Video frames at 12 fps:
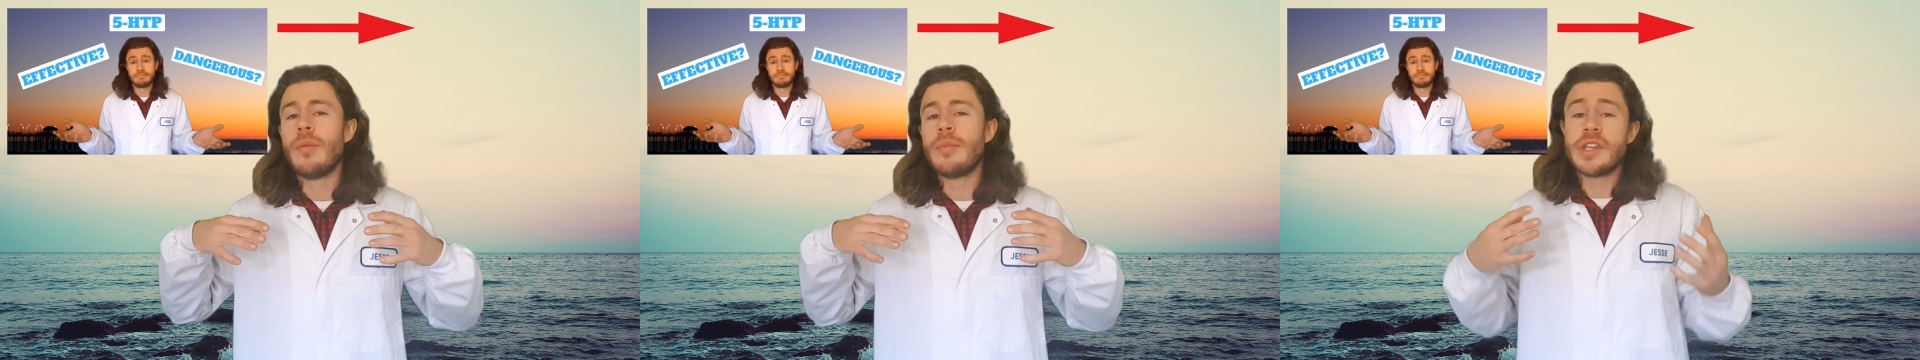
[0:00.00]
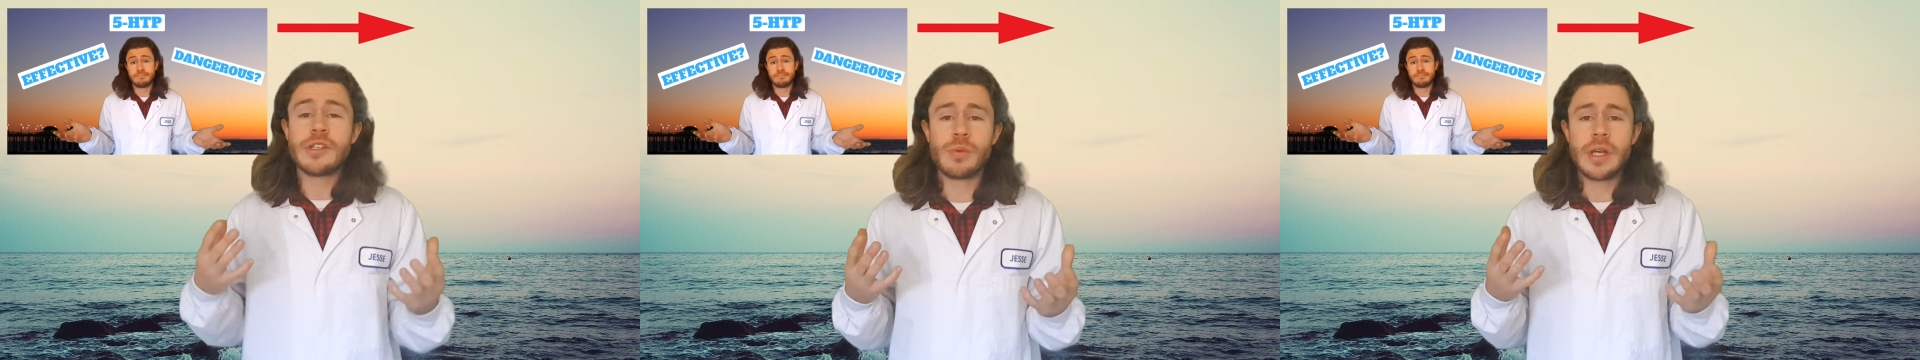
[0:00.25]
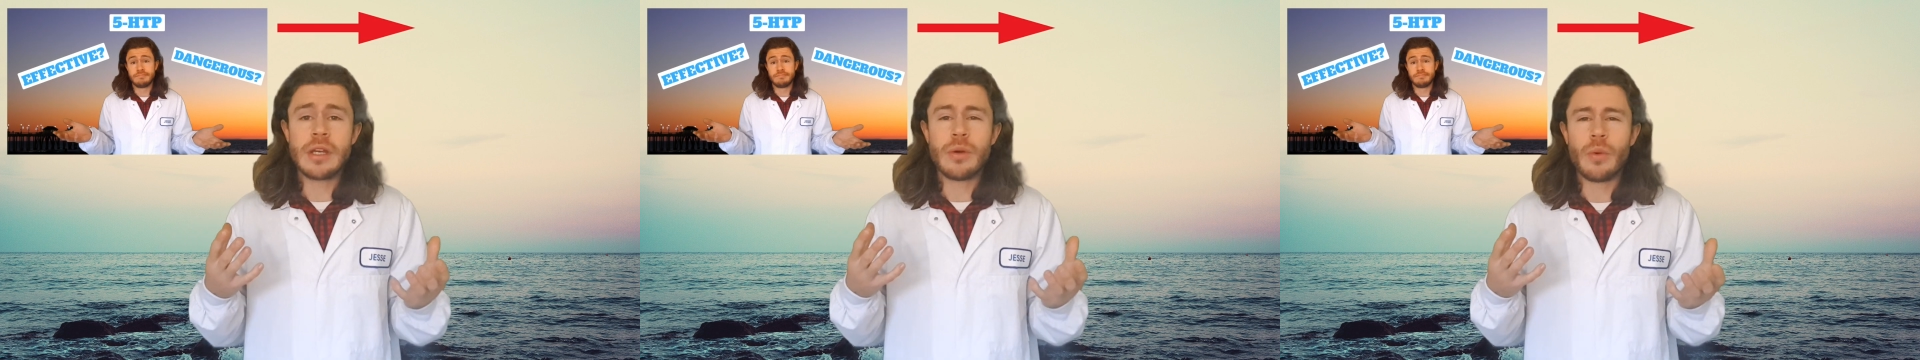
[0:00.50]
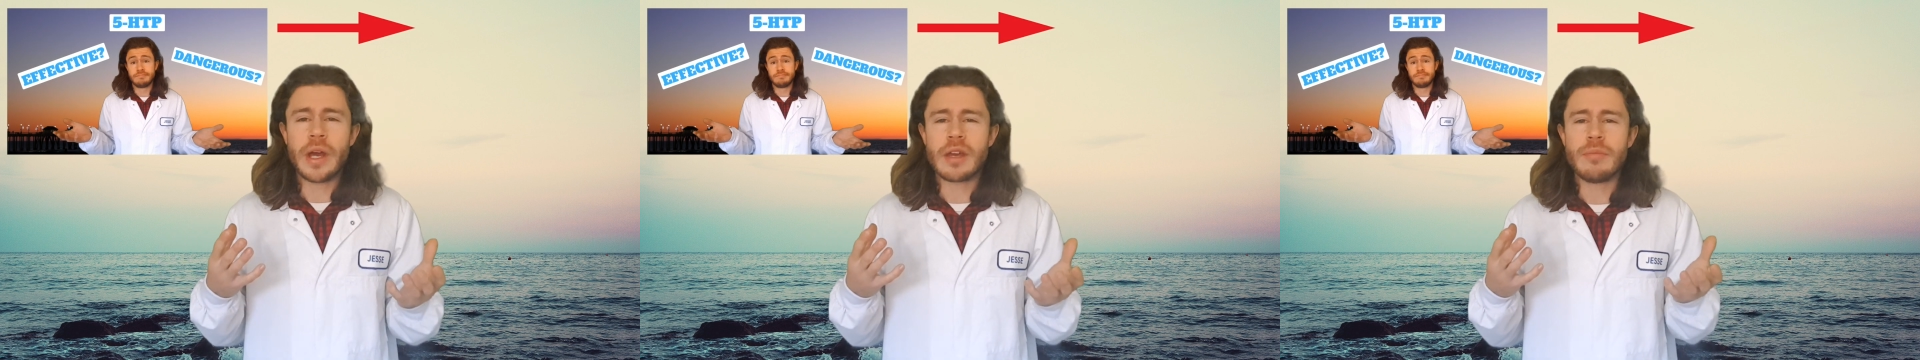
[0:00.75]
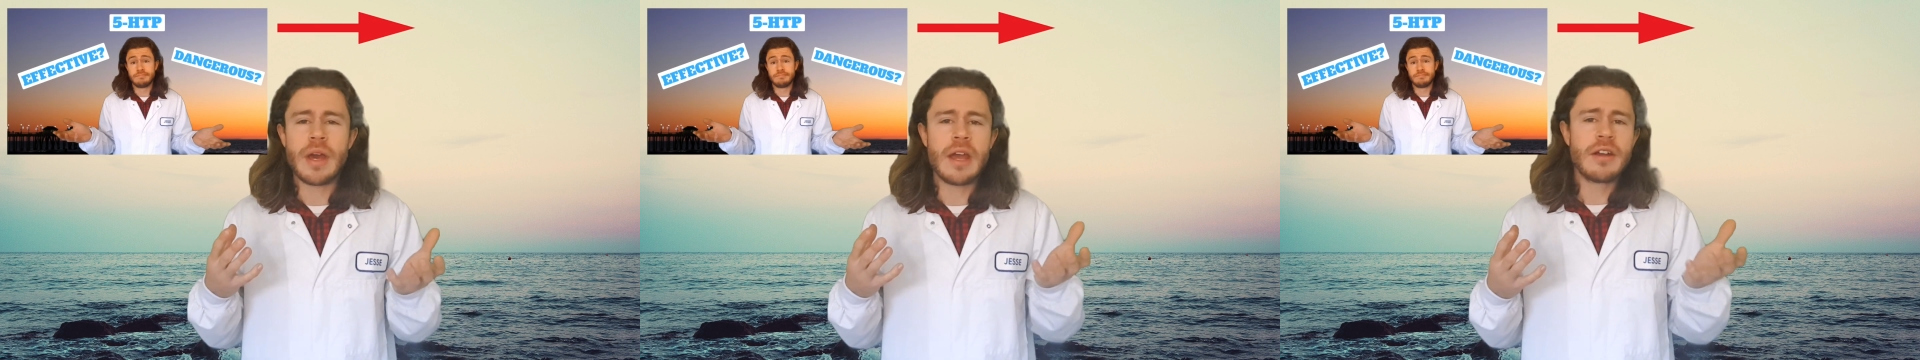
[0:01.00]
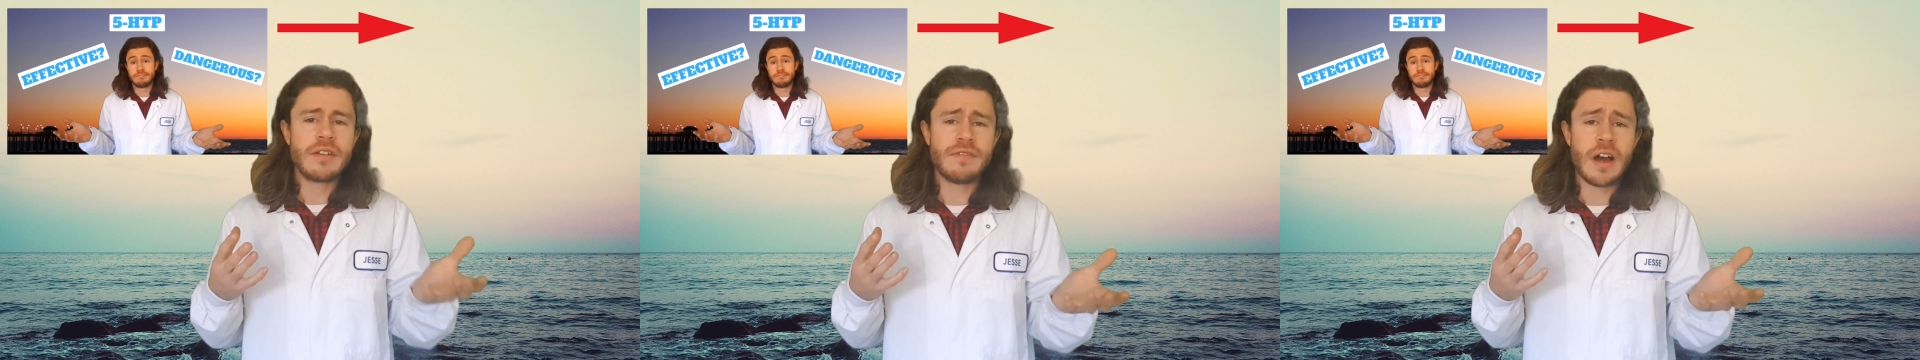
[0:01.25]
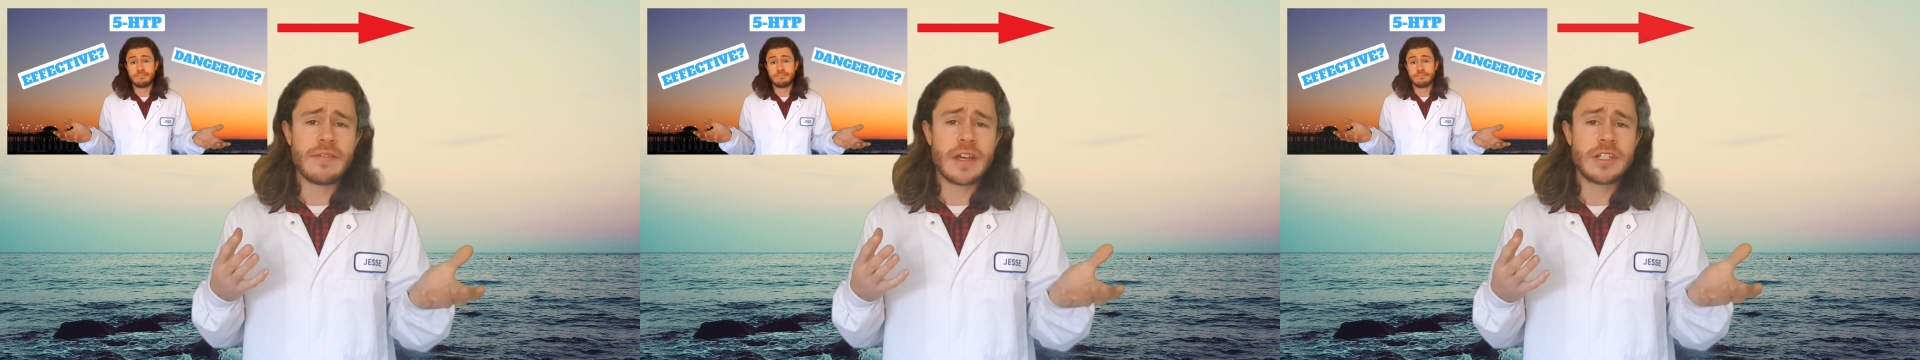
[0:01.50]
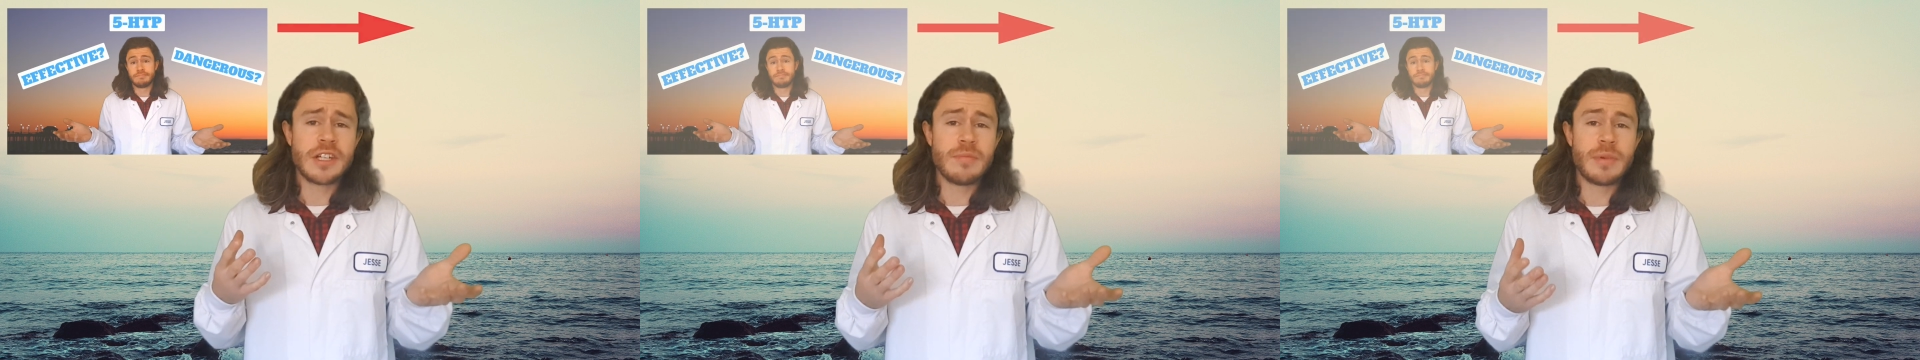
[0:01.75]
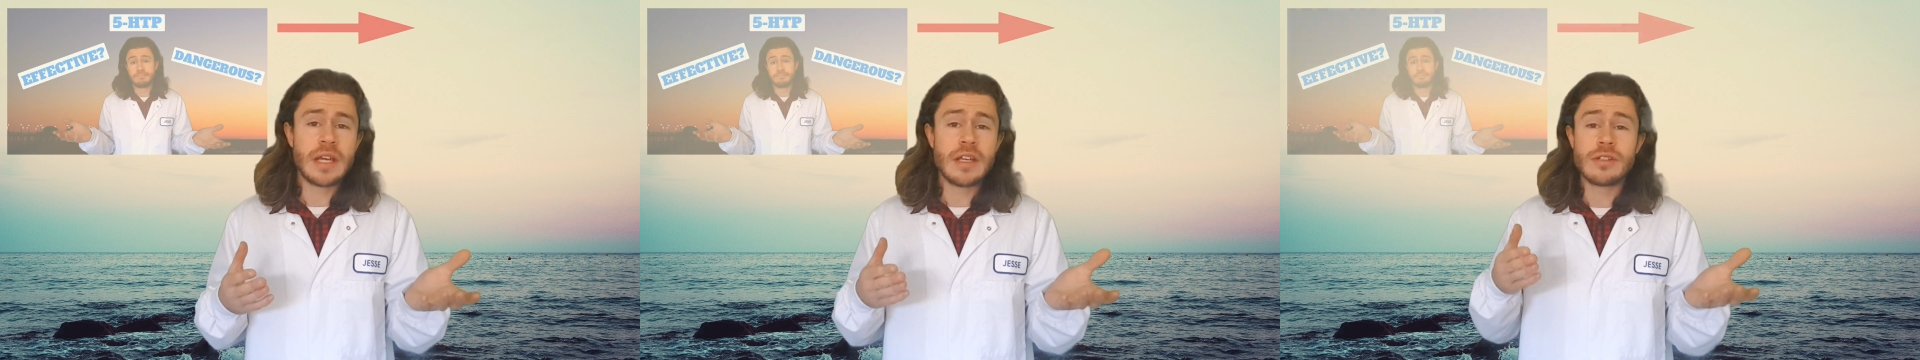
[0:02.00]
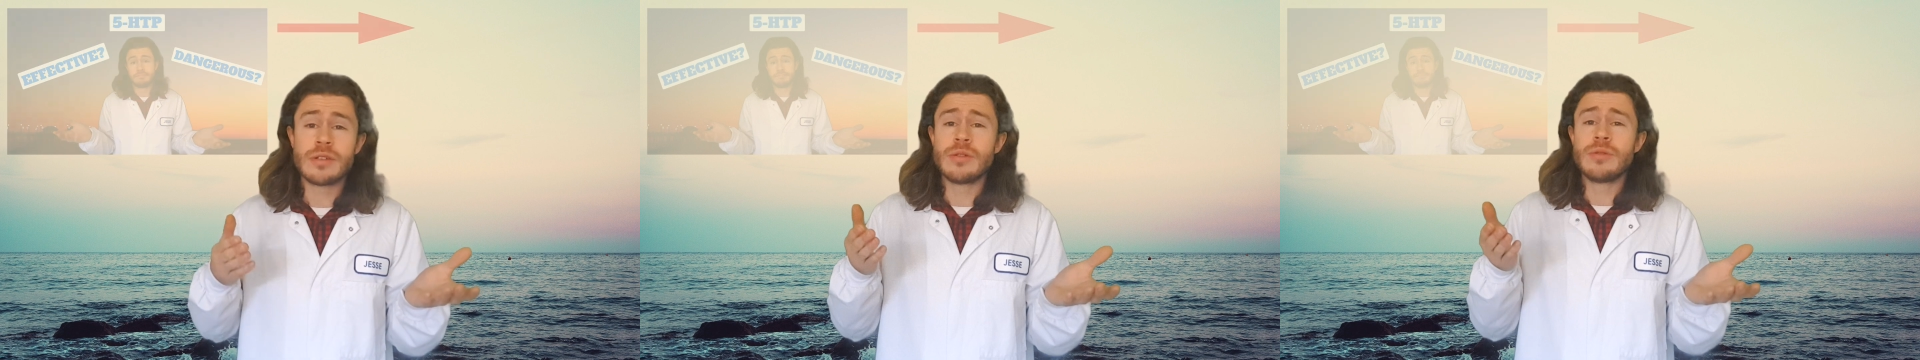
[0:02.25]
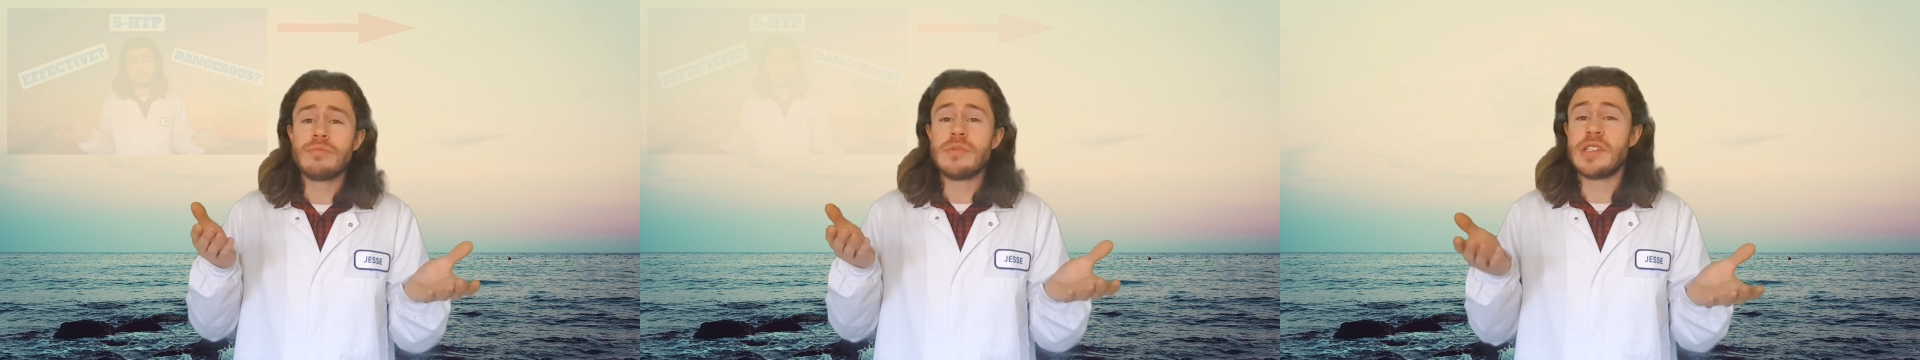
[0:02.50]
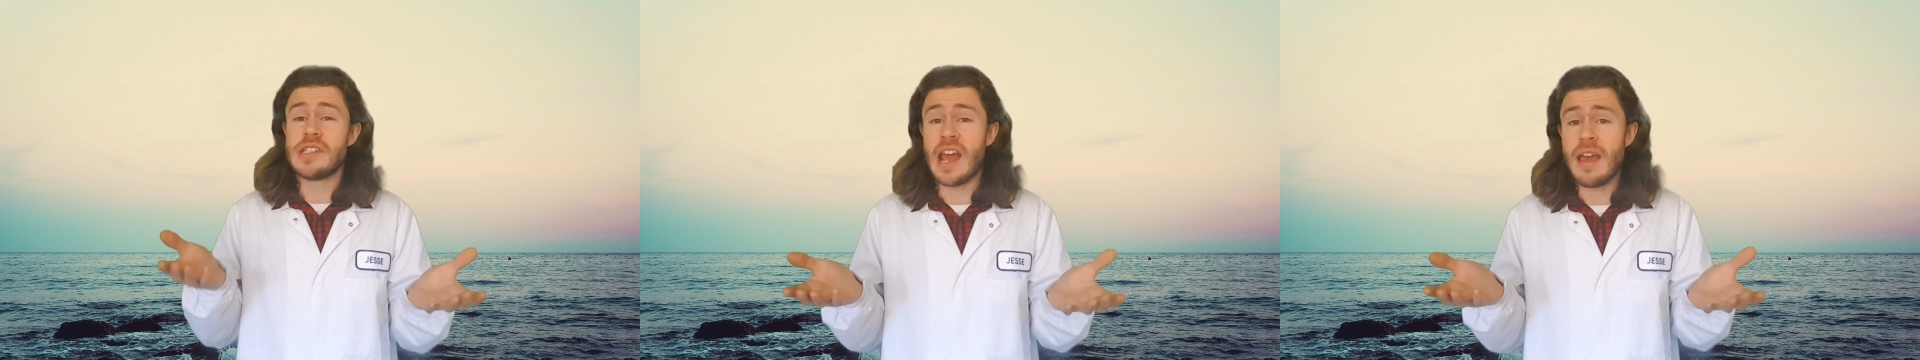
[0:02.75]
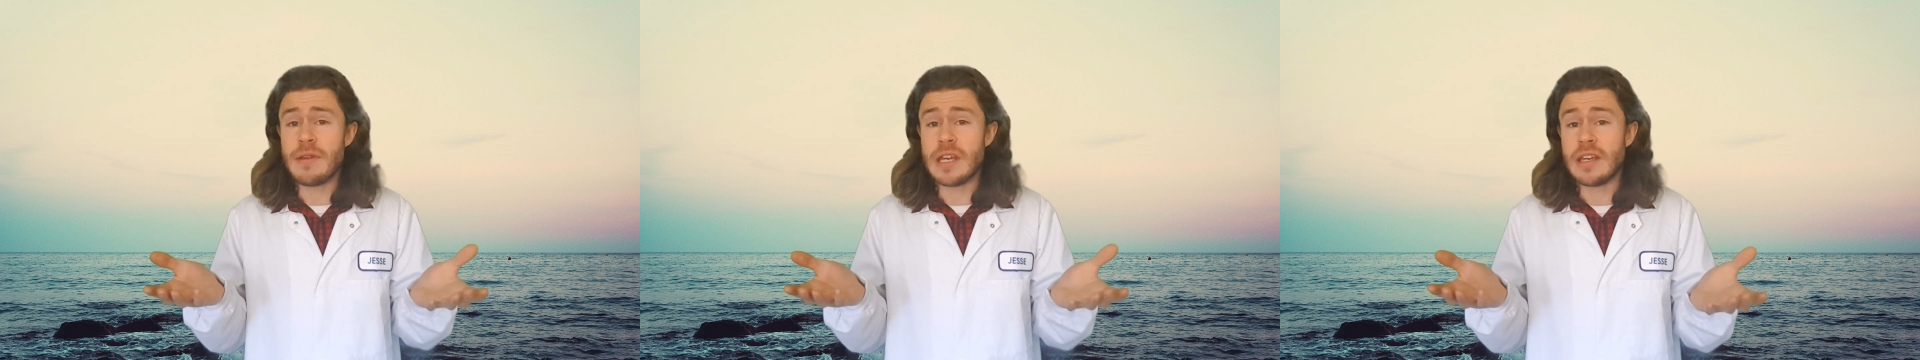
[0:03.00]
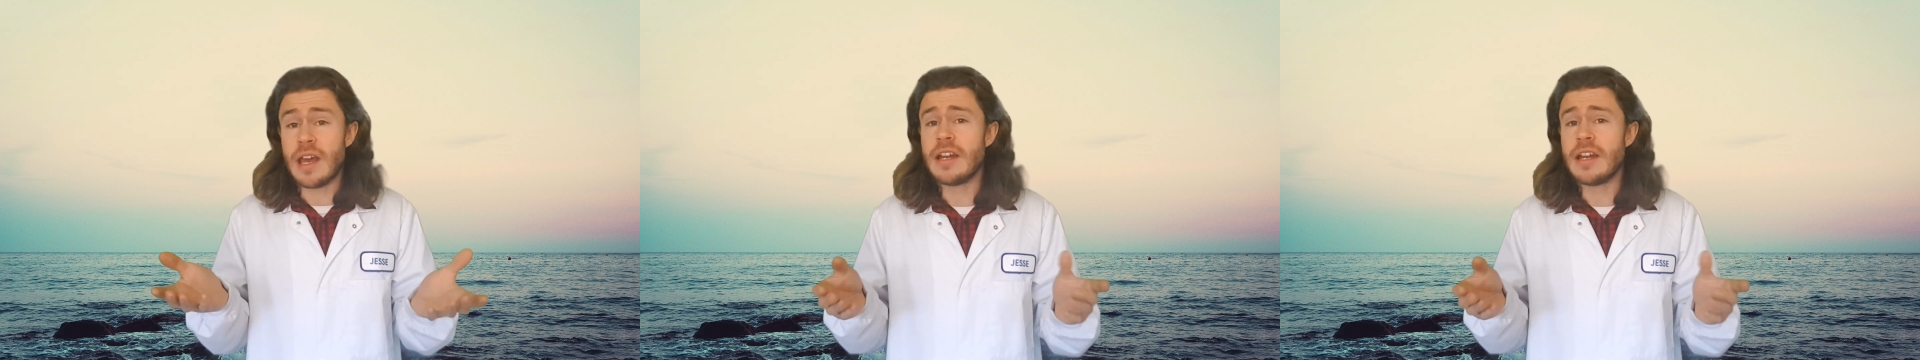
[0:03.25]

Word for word: But this week, we're comparing 5-HTP to SAMe.